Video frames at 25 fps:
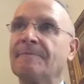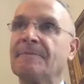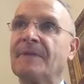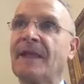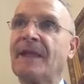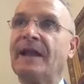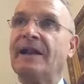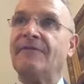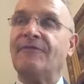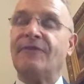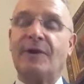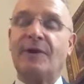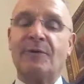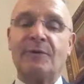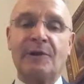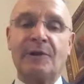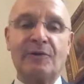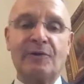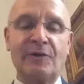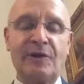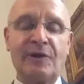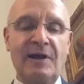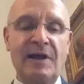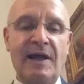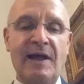And if I were to
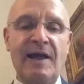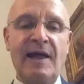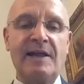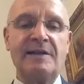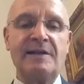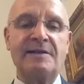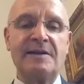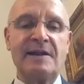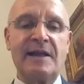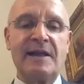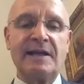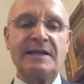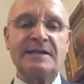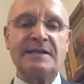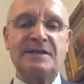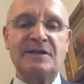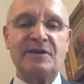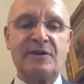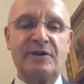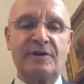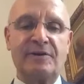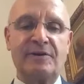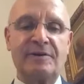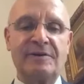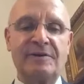look ahead to next
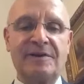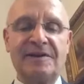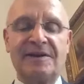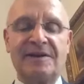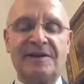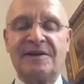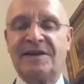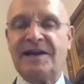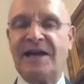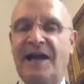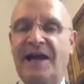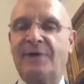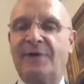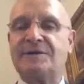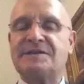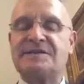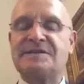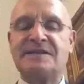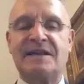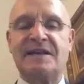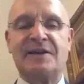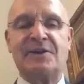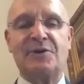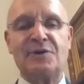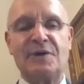year, I would
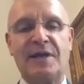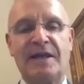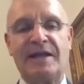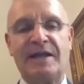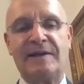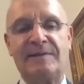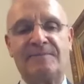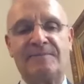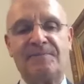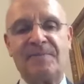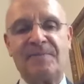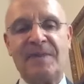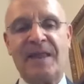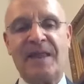say, okay,